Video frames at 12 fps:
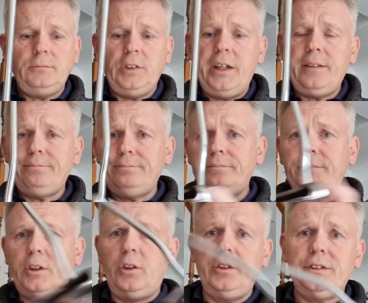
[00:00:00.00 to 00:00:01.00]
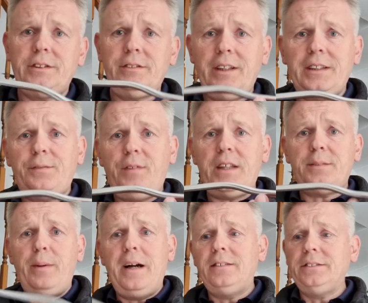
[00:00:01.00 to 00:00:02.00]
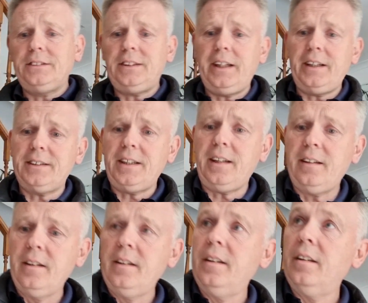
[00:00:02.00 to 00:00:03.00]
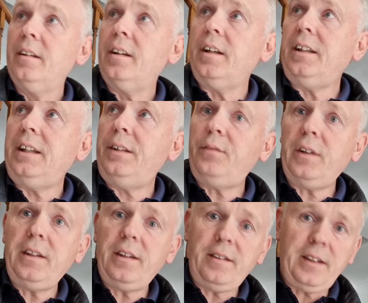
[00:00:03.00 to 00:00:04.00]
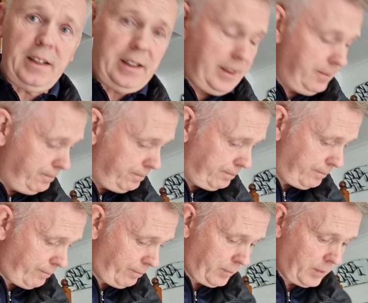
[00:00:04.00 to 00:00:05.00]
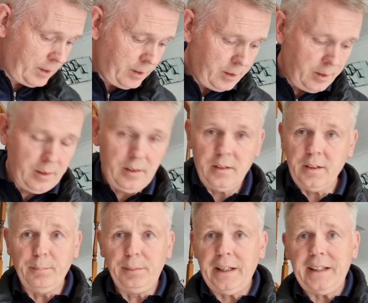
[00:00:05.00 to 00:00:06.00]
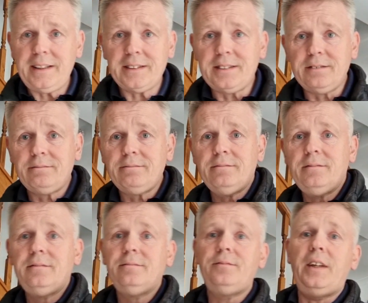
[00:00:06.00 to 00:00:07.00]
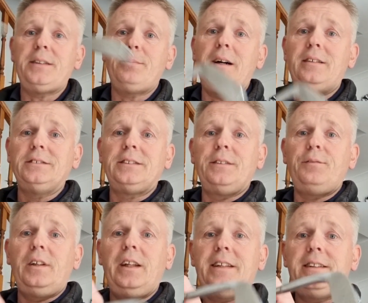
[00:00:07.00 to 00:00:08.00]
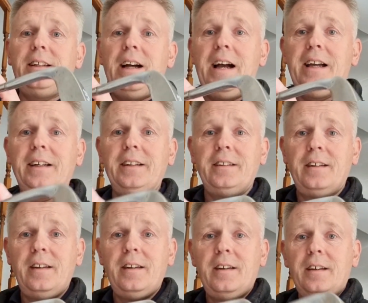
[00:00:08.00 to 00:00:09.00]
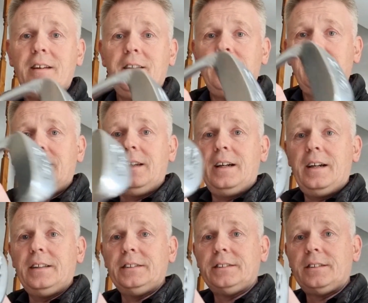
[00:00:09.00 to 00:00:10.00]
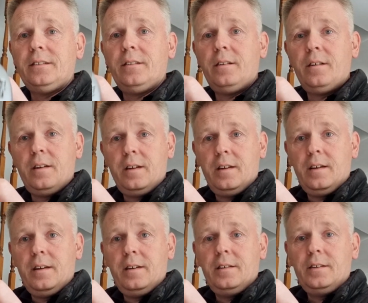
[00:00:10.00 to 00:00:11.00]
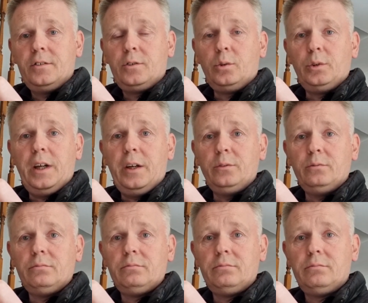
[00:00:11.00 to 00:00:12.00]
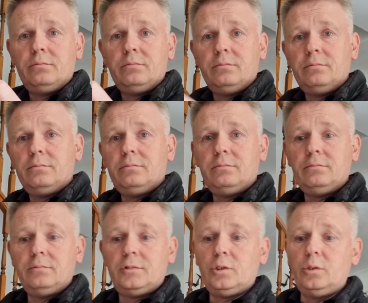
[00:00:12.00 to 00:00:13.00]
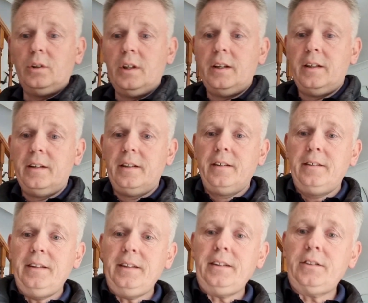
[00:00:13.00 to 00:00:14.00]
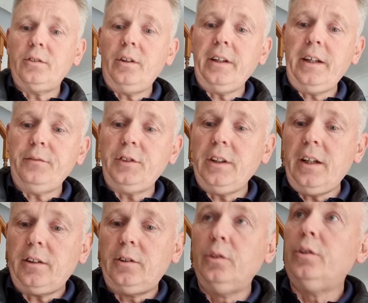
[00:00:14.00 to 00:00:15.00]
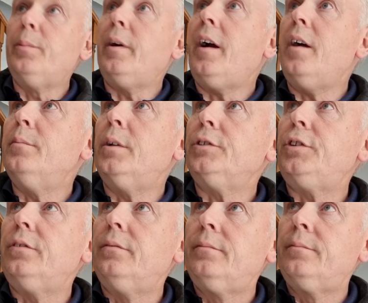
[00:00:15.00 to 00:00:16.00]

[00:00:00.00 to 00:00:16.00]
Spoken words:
right? Because it's face balanced. Like I say, even the blade isn't face balanced. If you let it hang, it hangs toe down. So it sort of gives you a clue about how much